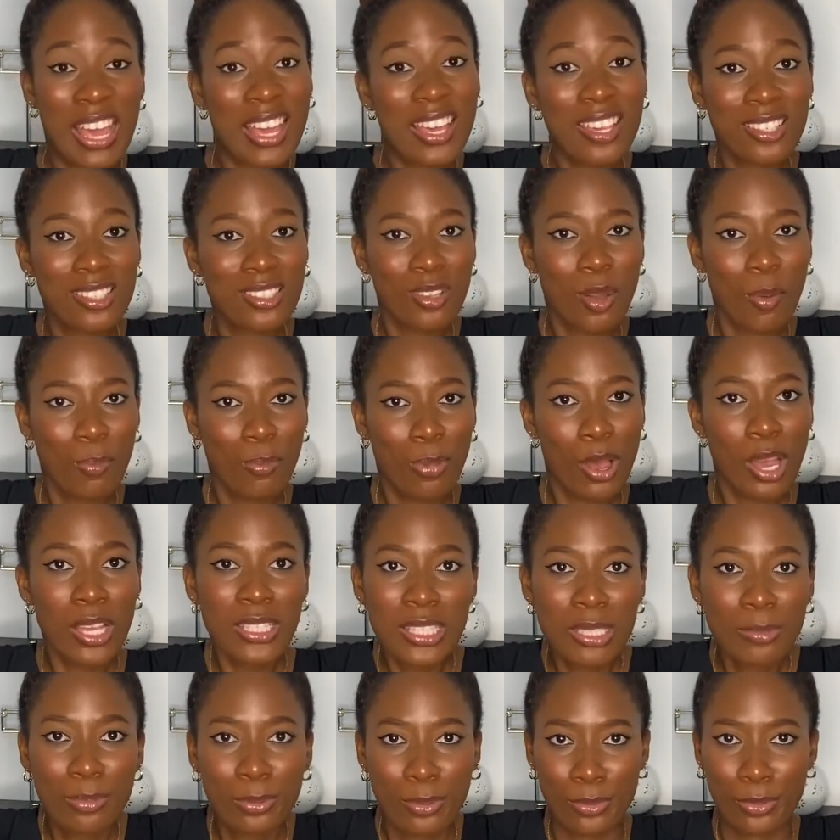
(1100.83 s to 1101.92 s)
It's not
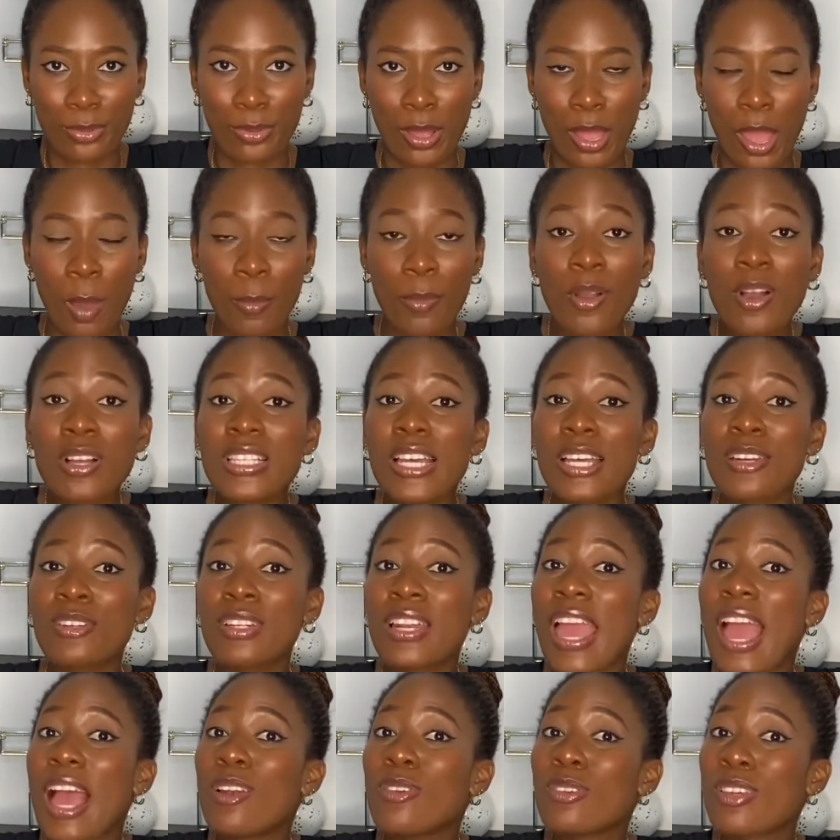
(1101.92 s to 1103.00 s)
possible. Because I know
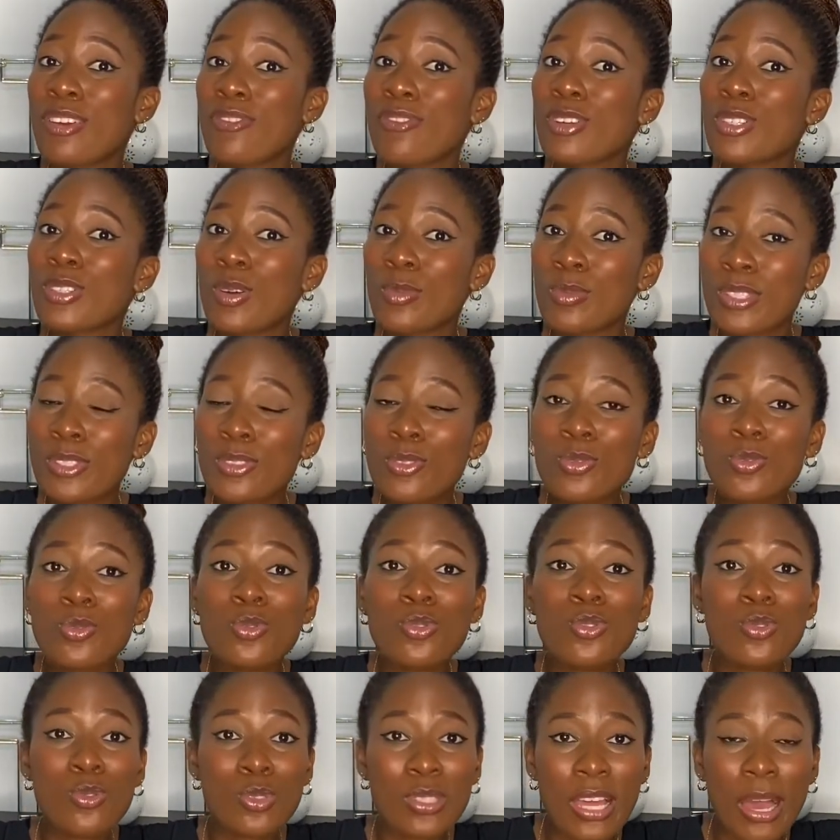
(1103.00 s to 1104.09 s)
that you are looking for something to
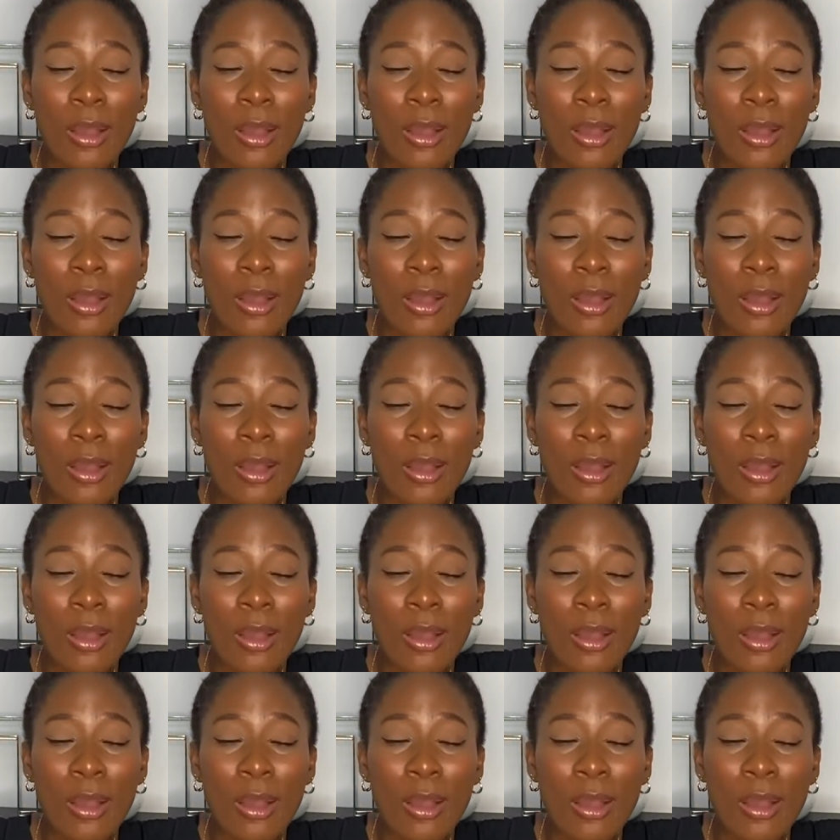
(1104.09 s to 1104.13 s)
use.